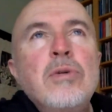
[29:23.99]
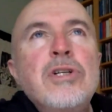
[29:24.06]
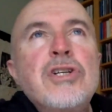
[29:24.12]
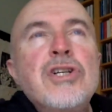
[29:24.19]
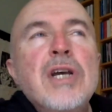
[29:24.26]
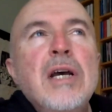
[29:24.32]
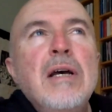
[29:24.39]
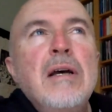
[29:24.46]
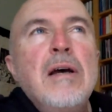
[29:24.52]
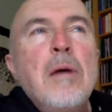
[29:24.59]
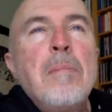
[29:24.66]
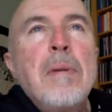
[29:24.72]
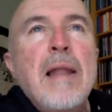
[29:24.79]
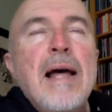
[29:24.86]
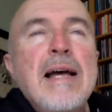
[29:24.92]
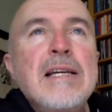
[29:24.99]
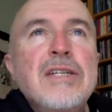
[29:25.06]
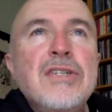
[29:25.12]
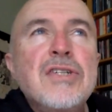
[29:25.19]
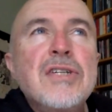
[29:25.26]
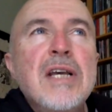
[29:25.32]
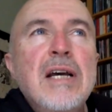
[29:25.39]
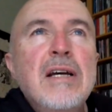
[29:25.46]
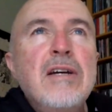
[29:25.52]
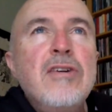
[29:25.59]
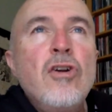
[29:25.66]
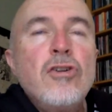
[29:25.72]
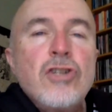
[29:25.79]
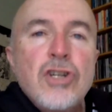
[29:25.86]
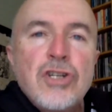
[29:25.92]
which applies
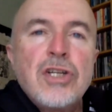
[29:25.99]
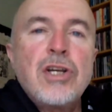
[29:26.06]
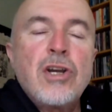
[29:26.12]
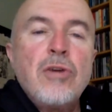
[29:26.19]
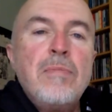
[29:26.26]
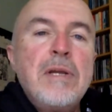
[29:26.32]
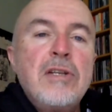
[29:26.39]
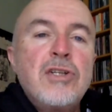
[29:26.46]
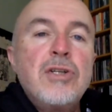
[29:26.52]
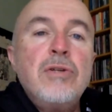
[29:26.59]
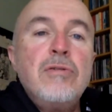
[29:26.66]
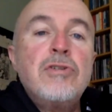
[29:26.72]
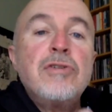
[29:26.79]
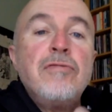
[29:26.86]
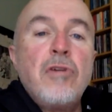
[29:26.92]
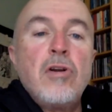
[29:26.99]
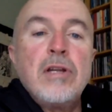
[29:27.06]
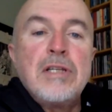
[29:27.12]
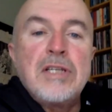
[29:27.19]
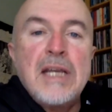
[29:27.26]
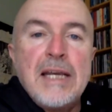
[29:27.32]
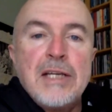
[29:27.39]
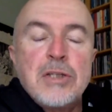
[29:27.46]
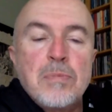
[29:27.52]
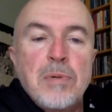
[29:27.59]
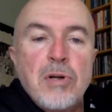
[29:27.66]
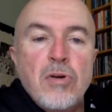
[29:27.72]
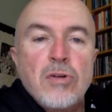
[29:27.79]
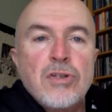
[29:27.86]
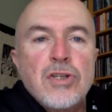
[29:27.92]
not just to commit to volunteers,
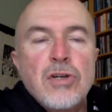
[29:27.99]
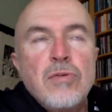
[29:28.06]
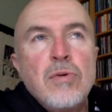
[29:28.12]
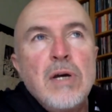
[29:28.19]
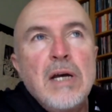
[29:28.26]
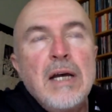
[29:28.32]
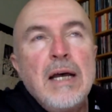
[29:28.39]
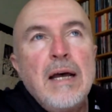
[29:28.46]
but also